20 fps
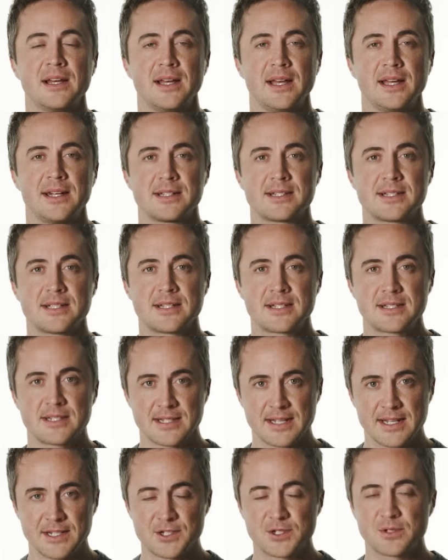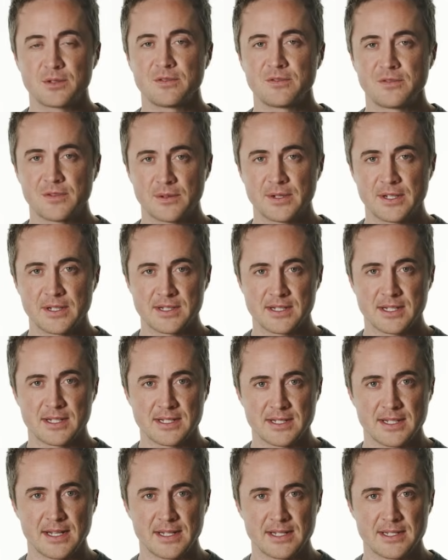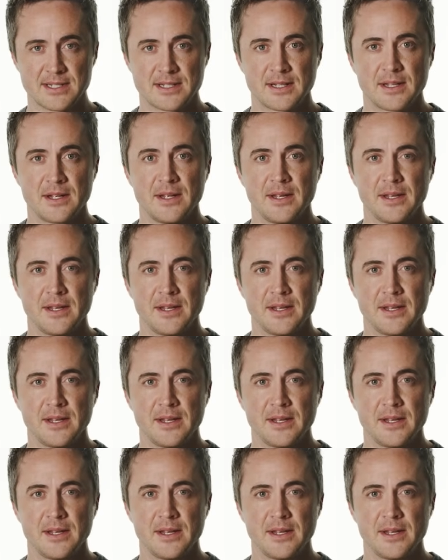and it's essential for your success.